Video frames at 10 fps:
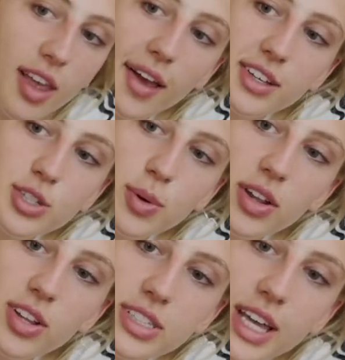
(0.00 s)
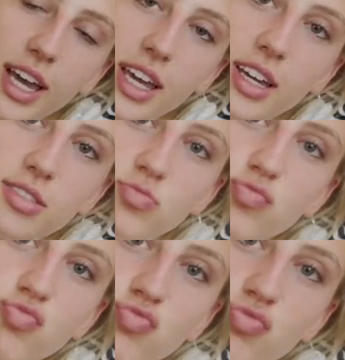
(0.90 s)
this is what it looks like.
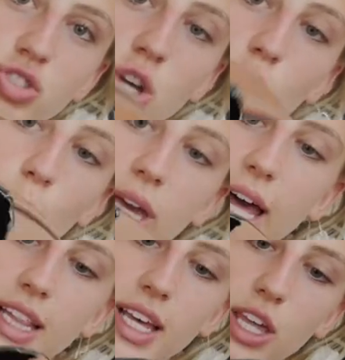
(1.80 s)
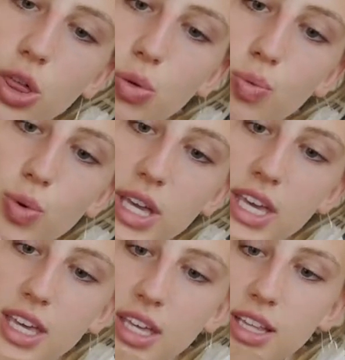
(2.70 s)
We got like 3